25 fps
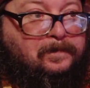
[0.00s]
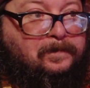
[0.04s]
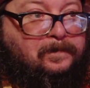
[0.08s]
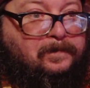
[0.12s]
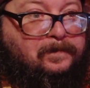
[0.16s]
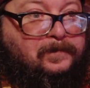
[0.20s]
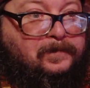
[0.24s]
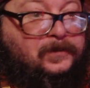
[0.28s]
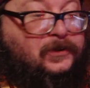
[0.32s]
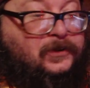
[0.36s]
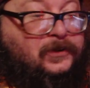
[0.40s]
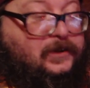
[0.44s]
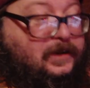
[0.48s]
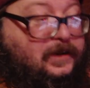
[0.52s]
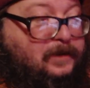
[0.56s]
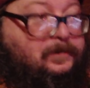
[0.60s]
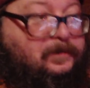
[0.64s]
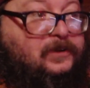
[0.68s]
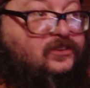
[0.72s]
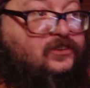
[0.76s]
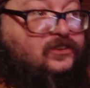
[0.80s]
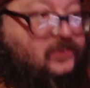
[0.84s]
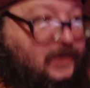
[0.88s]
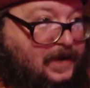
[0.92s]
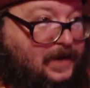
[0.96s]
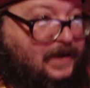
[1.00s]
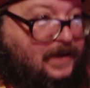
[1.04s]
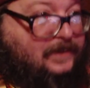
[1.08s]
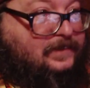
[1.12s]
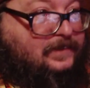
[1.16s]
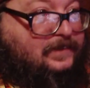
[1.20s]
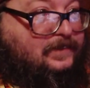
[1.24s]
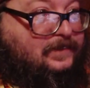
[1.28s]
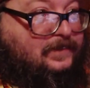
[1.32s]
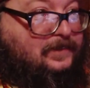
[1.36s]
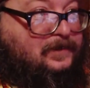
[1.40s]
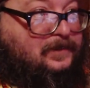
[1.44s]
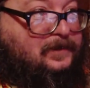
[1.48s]
you're going to be shocked.
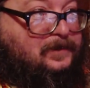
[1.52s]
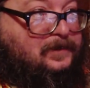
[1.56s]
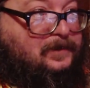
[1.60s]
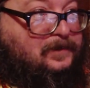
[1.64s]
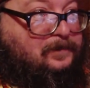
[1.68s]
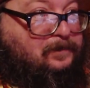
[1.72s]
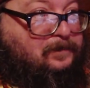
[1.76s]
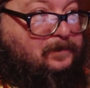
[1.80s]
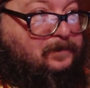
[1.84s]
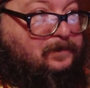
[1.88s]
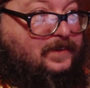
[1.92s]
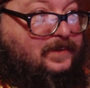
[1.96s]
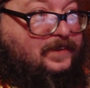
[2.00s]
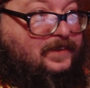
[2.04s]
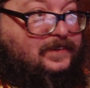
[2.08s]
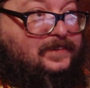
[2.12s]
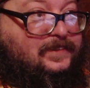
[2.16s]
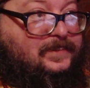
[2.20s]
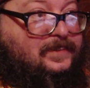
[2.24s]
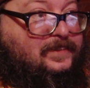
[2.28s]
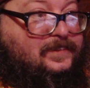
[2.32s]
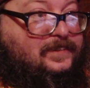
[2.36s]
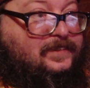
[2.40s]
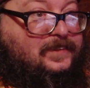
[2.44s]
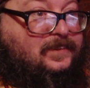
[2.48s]
Because this is